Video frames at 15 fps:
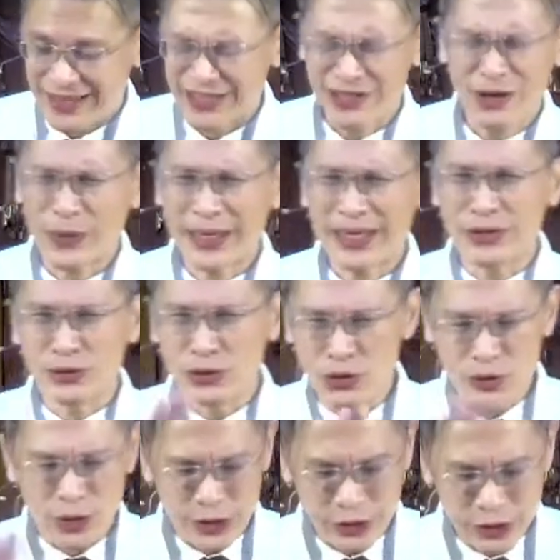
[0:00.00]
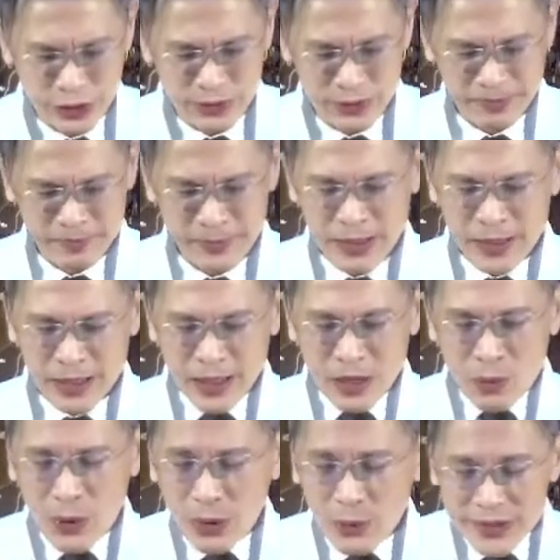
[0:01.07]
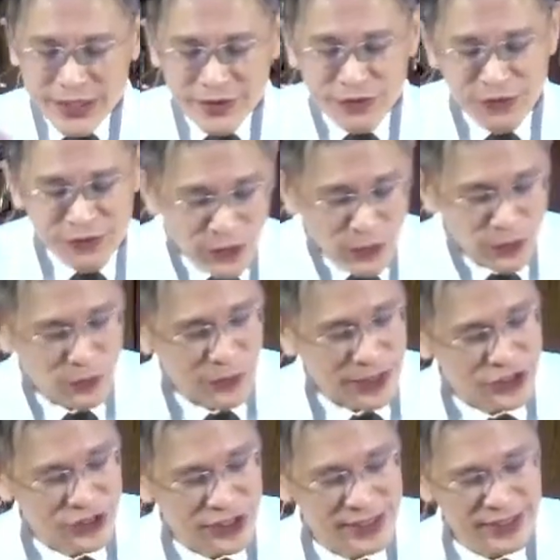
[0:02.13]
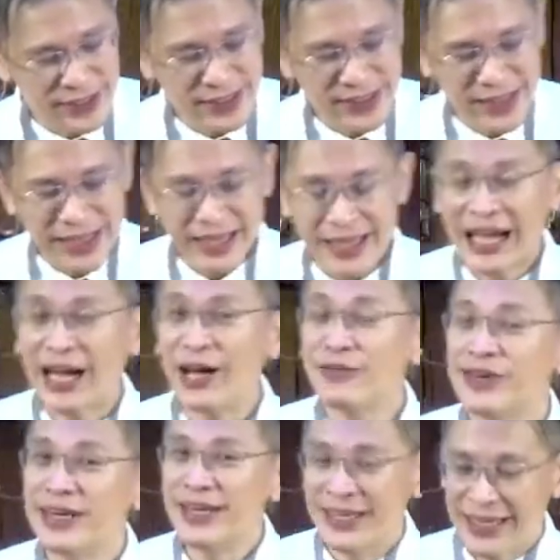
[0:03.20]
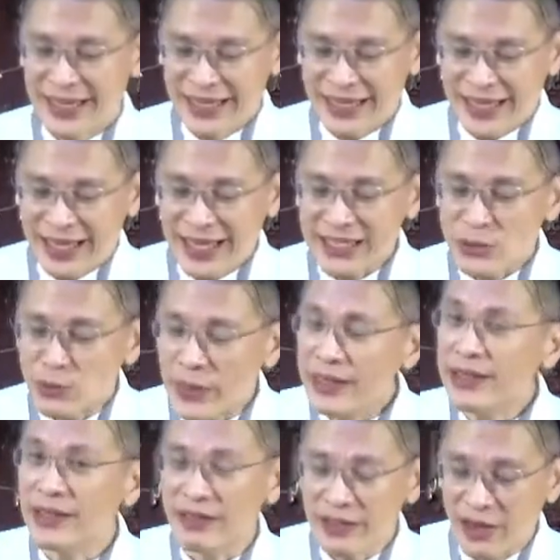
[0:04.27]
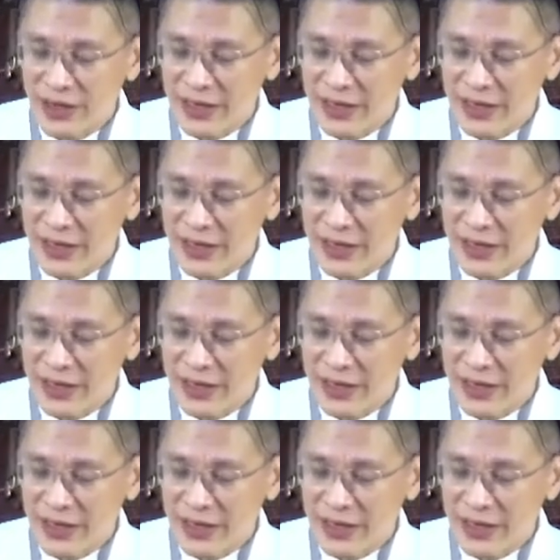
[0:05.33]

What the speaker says: Right? It's not whether you do or you don't. What was in full question, however, is whether or